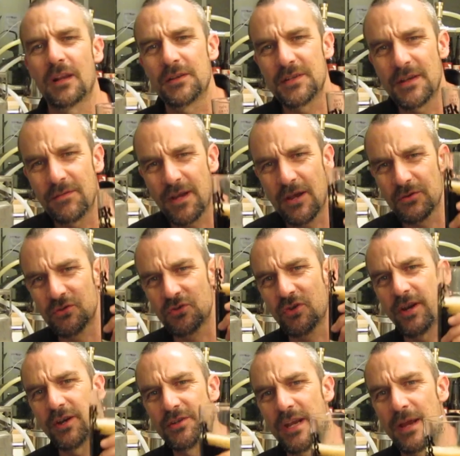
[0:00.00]
Something else
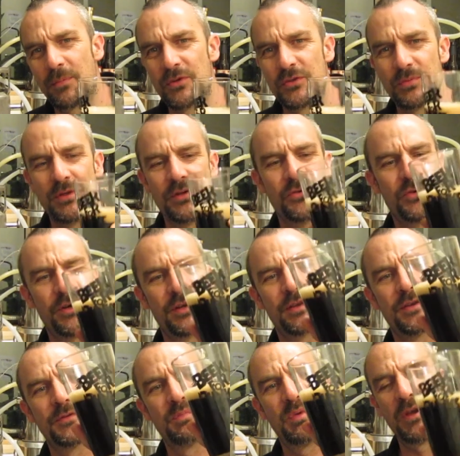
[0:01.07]
strange happens when you drink
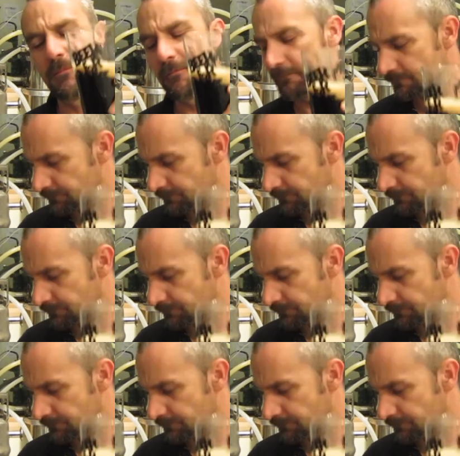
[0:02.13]
this beer.